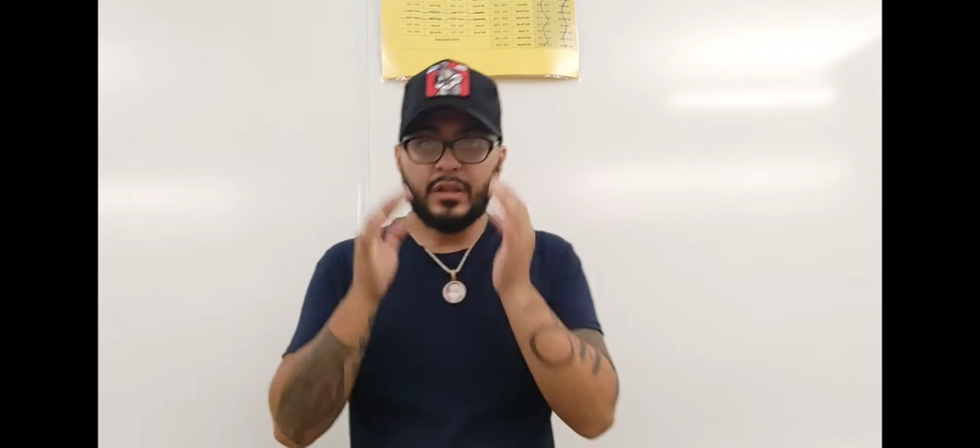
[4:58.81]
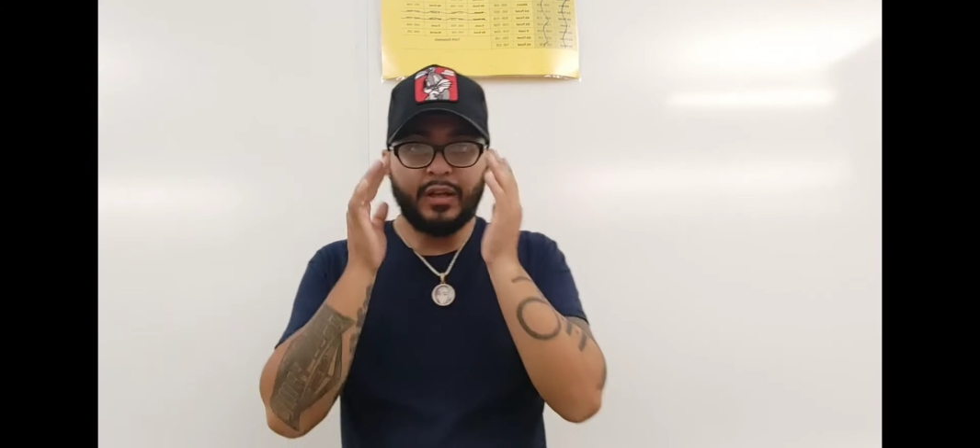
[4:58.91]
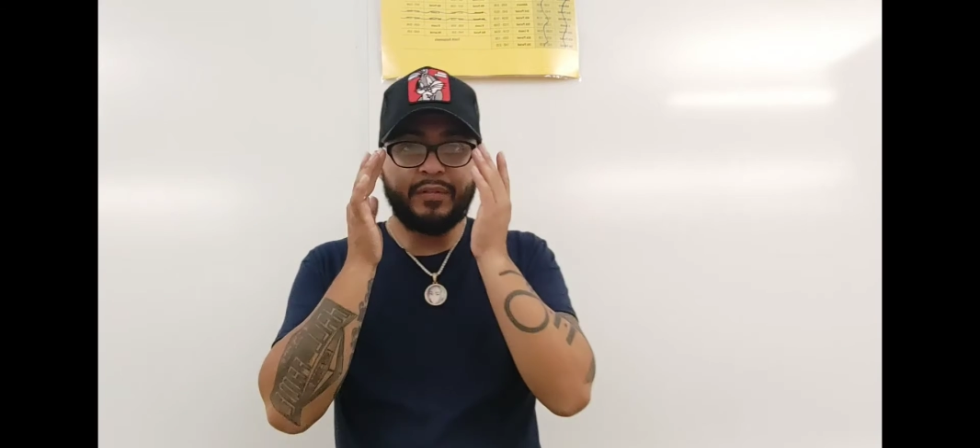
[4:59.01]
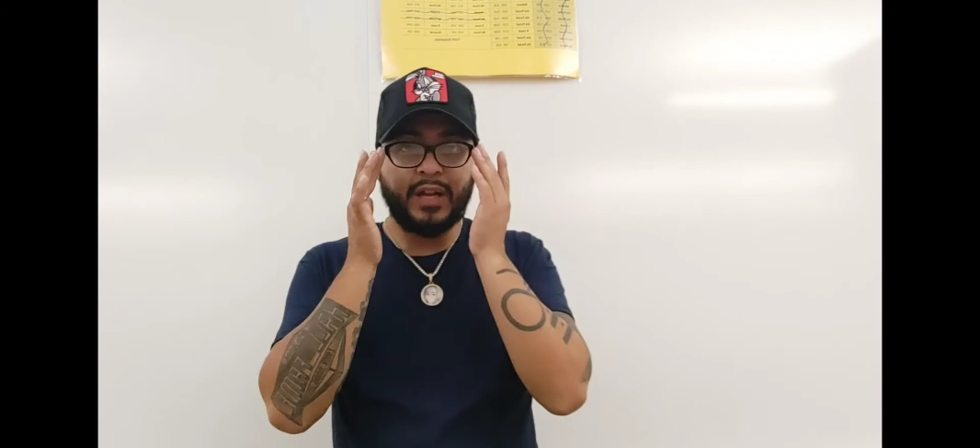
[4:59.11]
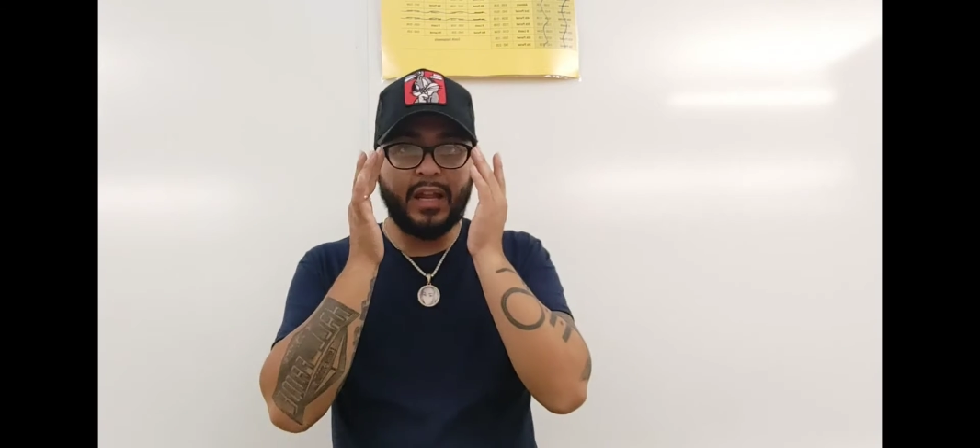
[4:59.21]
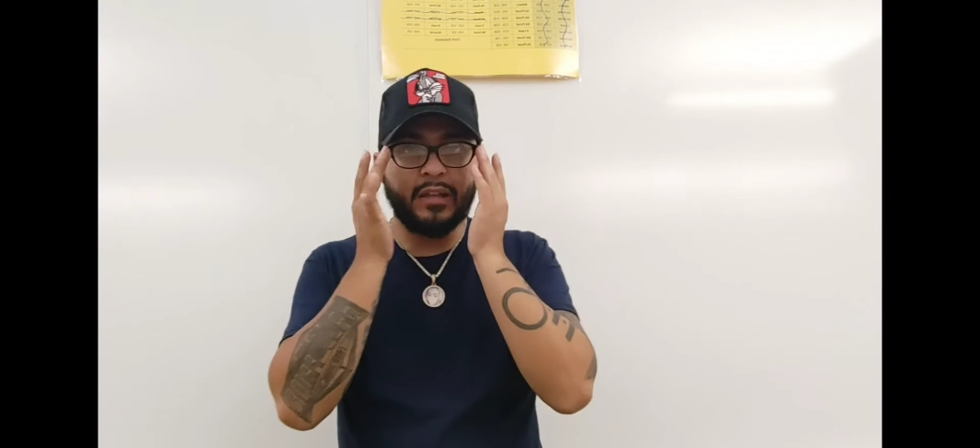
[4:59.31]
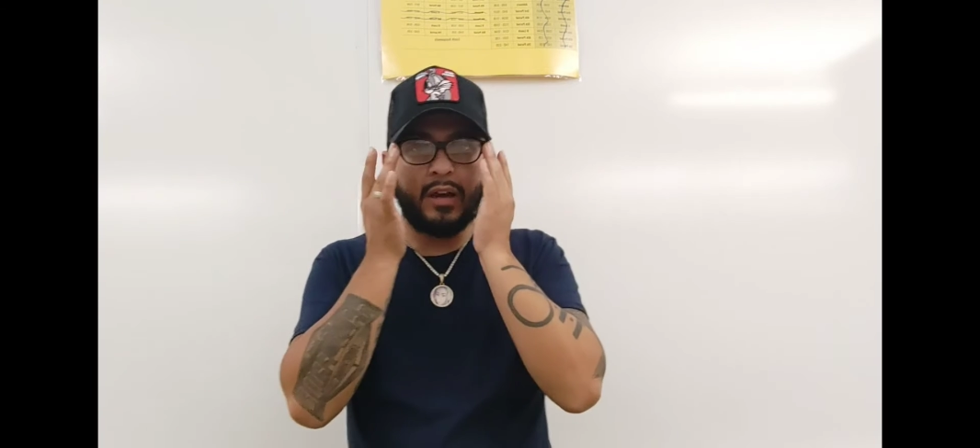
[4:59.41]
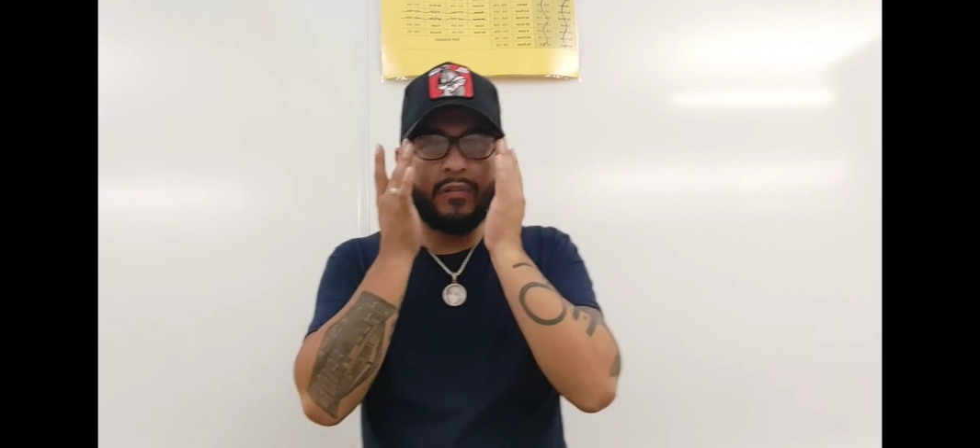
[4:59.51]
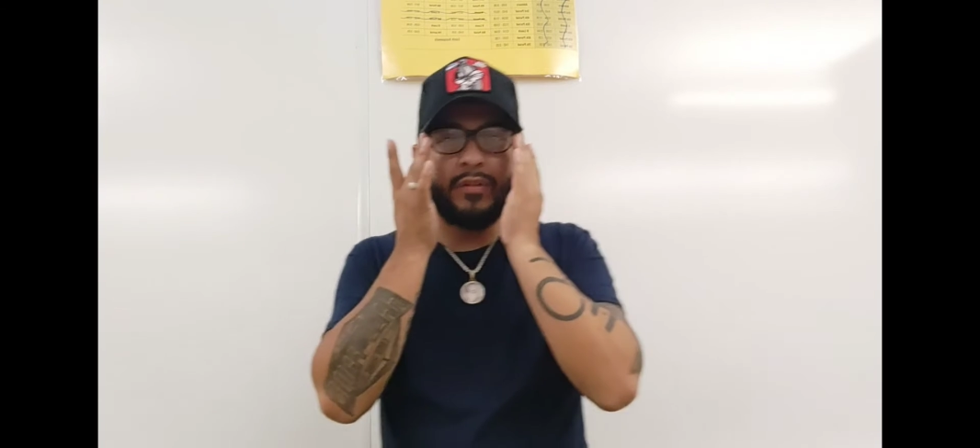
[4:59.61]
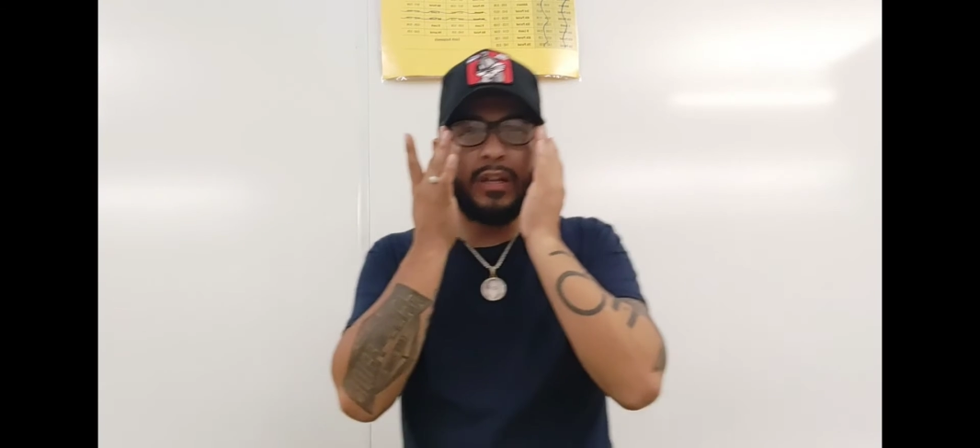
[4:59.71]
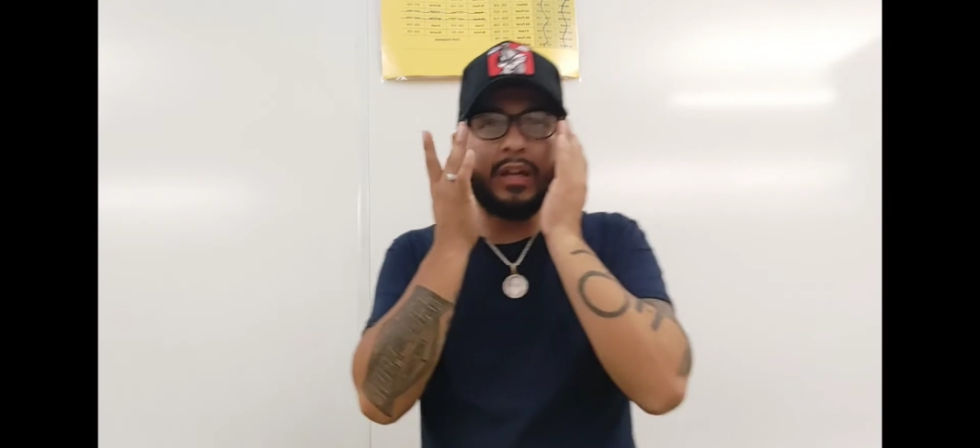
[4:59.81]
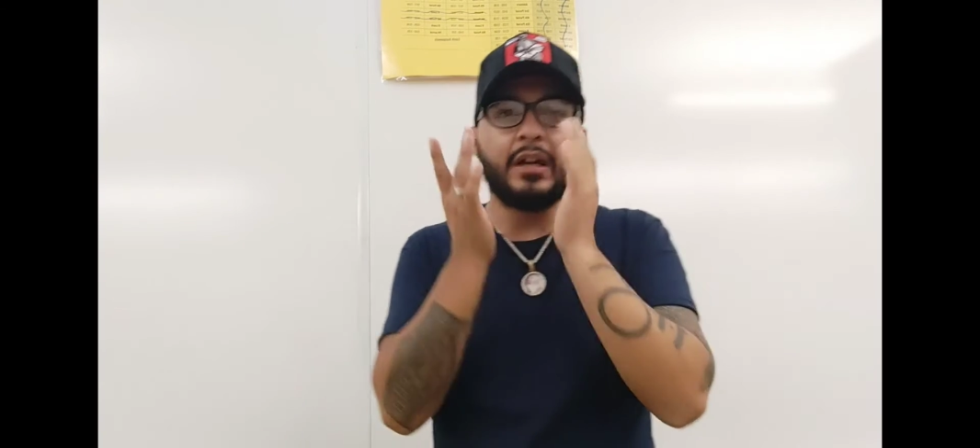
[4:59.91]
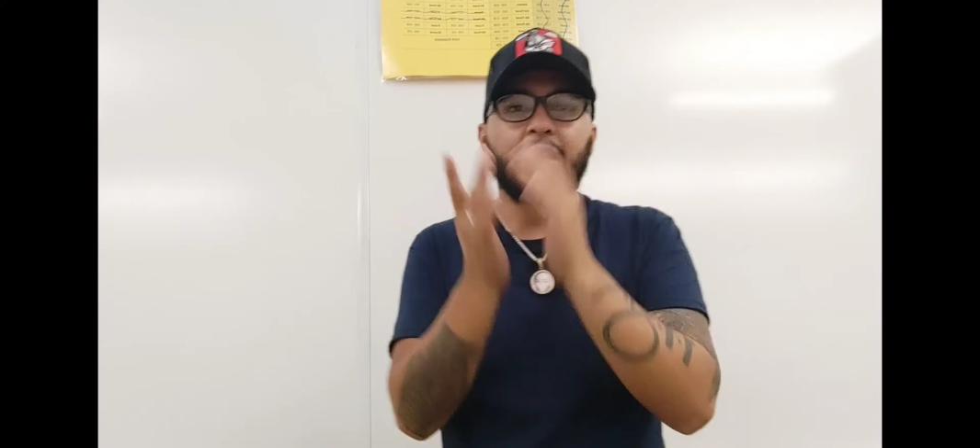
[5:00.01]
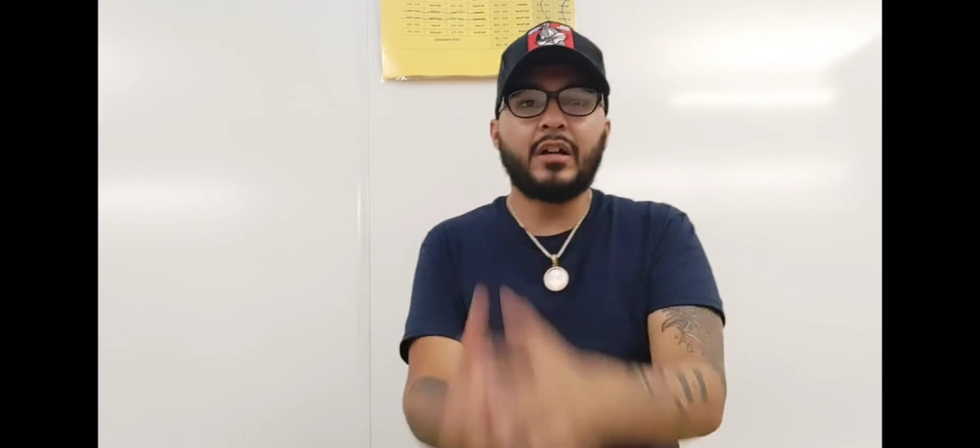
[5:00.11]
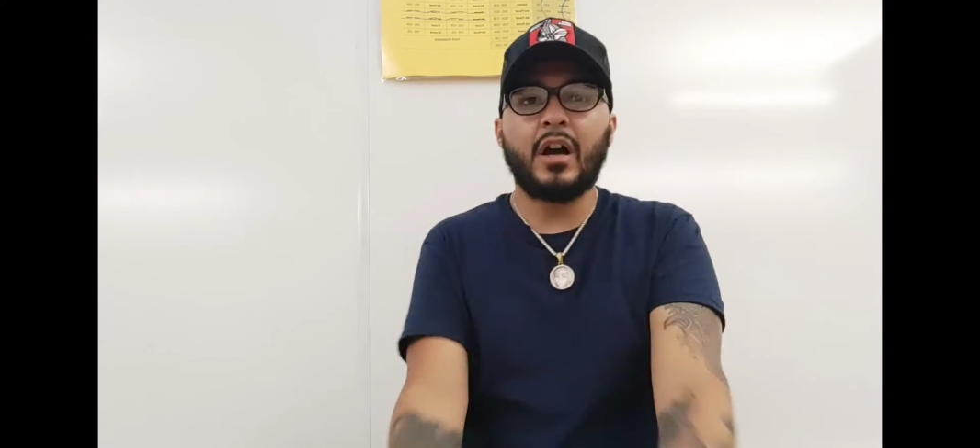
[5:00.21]
Loved it. I love
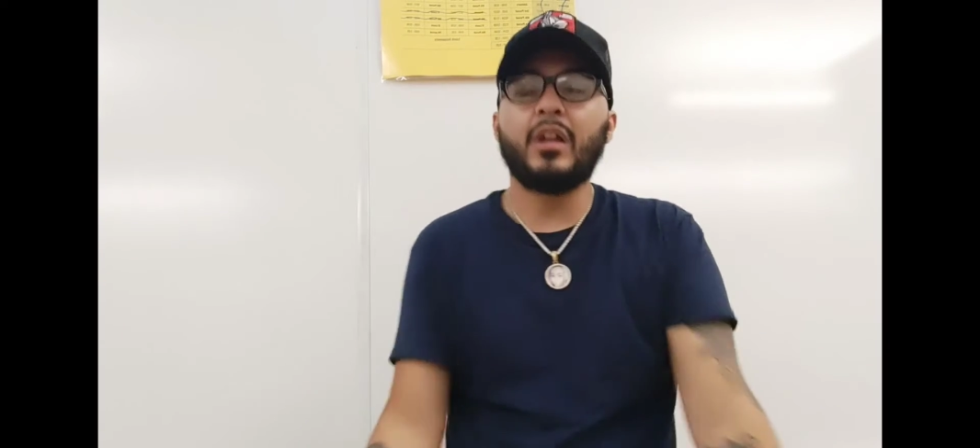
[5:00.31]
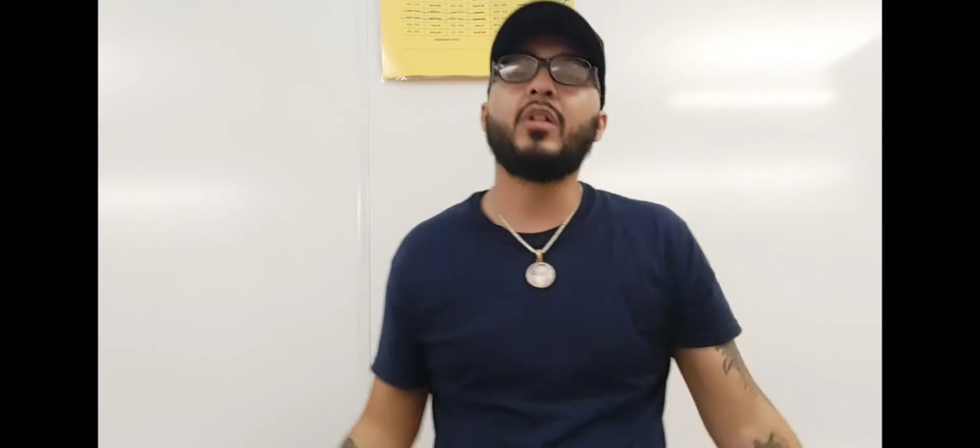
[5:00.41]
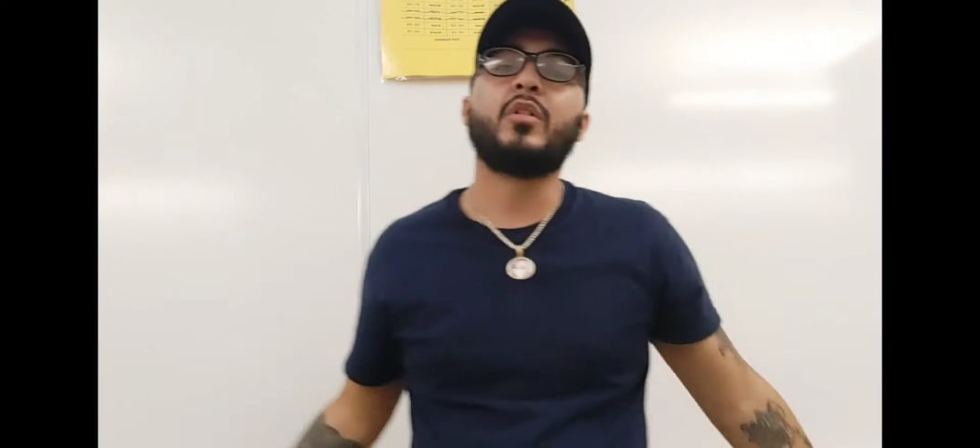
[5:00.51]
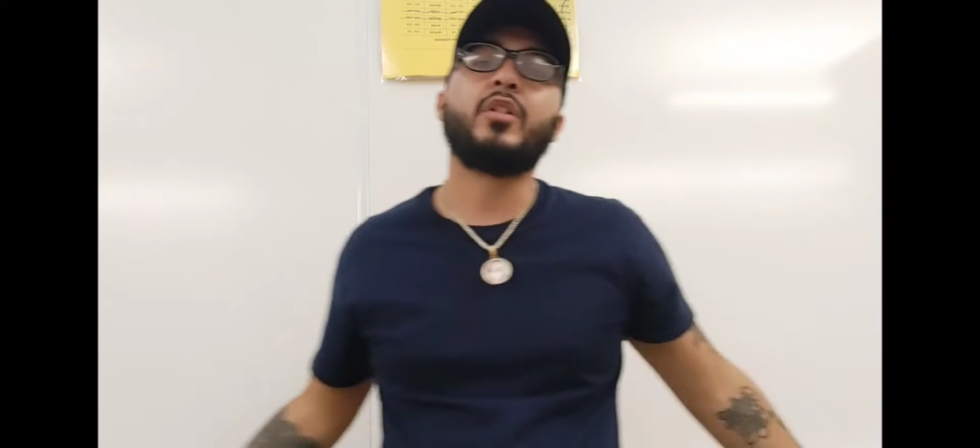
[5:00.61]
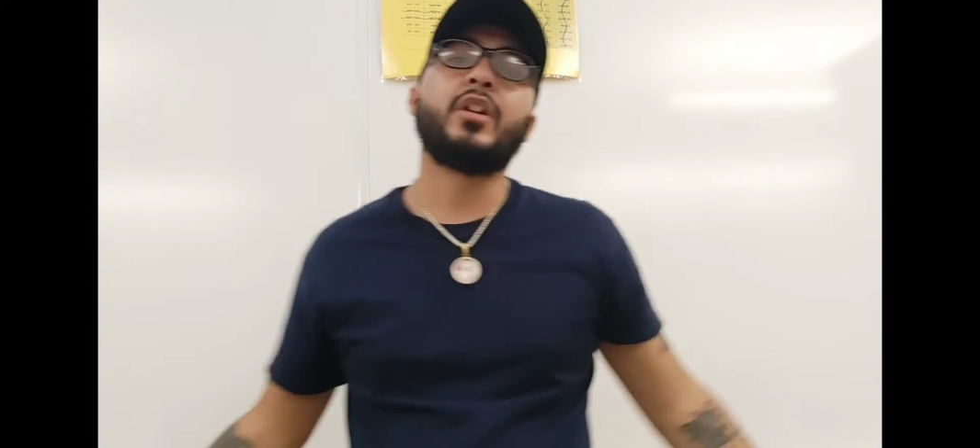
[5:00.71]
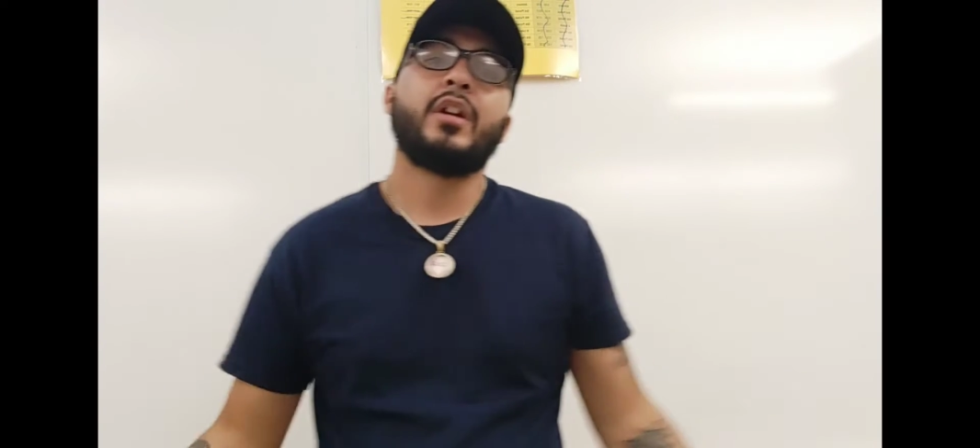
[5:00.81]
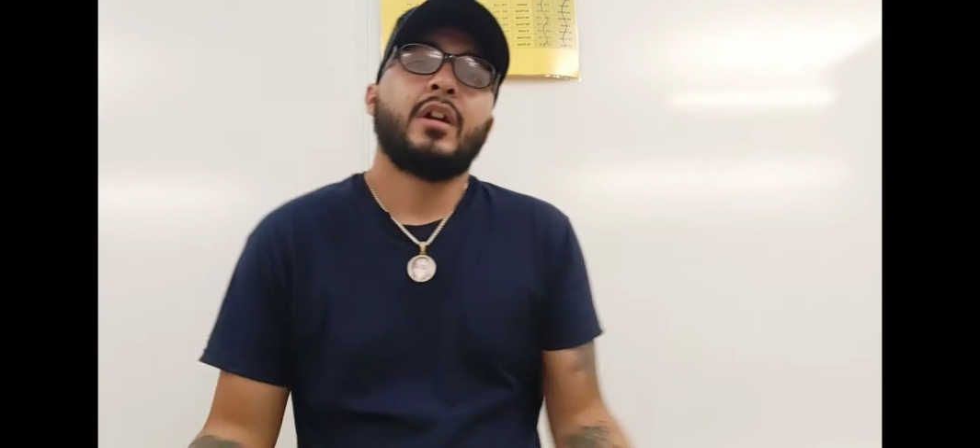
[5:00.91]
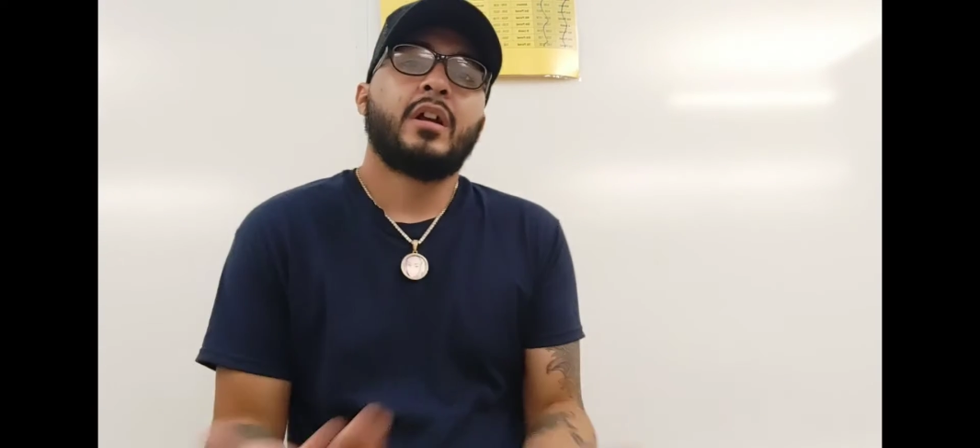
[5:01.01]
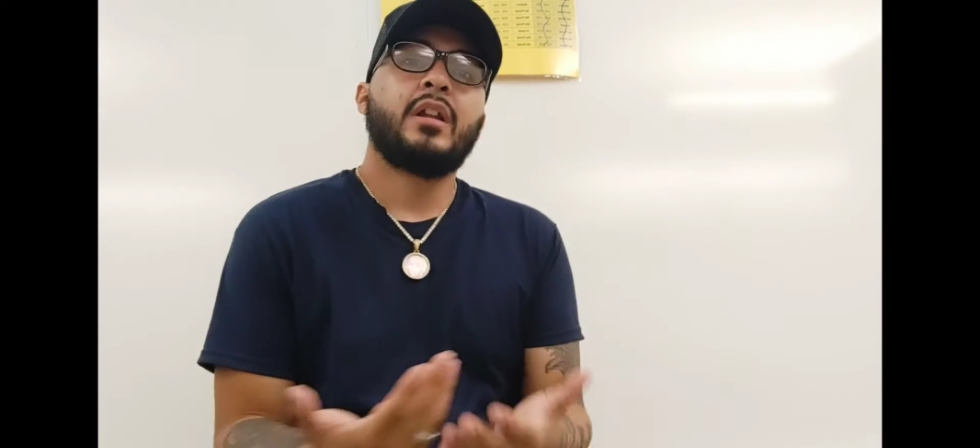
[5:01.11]
the color,